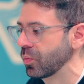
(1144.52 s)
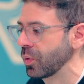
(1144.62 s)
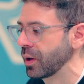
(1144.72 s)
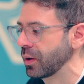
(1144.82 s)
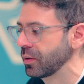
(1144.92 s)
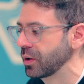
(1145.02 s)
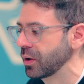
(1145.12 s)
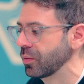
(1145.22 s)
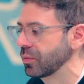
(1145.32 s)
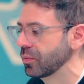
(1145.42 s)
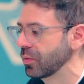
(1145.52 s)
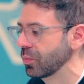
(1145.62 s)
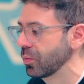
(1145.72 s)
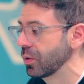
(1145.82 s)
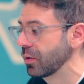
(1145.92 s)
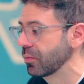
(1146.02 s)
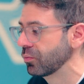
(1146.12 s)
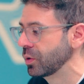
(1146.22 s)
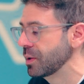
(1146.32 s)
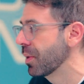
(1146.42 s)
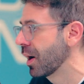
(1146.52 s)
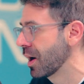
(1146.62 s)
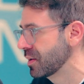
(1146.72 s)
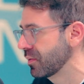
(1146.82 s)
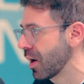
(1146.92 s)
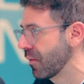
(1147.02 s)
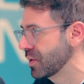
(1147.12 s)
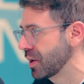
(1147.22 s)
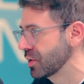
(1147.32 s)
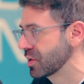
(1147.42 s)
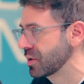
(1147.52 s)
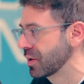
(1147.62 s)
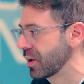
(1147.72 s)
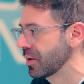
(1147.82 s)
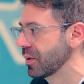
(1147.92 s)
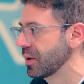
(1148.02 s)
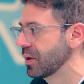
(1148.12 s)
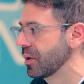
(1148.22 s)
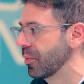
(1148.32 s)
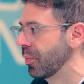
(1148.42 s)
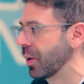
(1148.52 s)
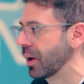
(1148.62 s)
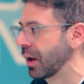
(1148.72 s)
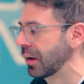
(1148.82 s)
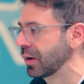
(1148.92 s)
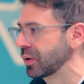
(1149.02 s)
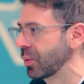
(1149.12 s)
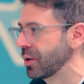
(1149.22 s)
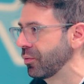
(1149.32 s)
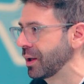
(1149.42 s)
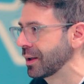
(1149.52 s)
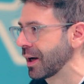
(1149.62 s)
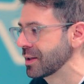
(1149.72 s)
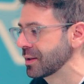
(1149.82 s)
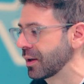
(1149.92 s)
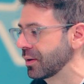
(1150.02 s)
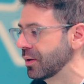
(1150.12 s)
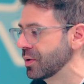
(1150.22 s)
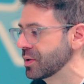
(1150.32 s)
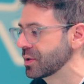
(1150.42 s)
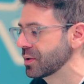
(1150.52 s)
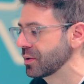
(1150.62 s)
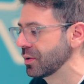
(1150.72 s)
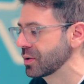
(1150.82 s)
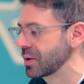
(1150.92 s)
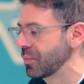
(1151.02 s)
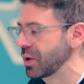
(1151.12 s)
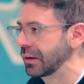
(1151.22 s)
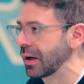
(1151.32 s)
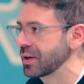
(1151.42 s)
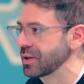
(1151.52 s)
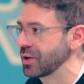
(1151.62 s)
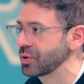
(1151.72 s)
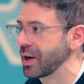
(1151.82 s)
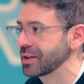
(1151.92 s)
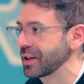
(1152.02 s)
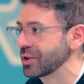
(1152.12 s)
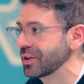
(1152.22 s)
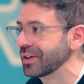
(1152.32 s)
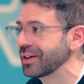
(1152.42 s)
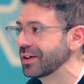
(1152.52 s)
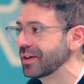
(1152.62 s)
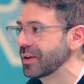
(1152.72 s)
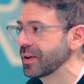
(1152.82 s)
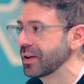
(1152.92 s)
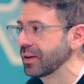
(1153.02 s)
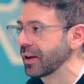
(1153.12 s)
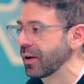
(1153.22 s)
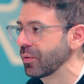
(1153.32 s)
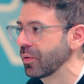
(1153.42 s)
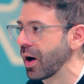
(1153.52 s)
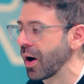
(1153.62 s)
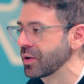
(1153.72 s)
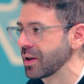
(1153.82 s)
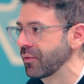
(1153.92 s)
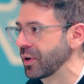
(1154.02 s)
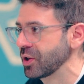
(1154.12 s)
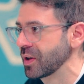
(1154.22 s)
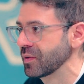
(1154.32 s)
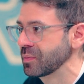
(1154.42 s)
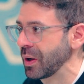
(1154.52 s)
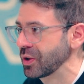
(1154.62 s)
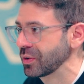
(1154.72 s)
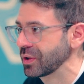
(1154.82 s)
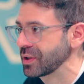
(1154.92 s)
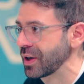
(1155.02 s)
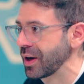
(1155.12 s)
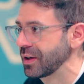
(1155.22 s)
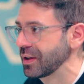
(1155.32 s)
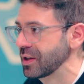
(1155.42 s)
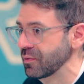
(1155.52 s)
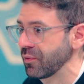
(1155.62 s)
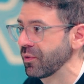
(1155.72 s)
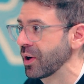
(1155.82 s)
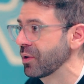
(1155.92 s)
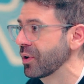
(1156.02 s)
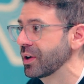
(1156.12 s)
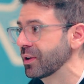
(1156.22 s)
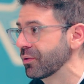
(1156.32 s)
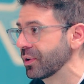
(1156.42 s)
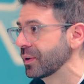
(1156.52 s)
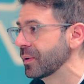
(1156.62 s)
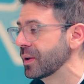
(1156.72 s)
when, really positive conversations start, but along the way you realize that there's something lost in the translation, that our definition of spatial design is very, very different,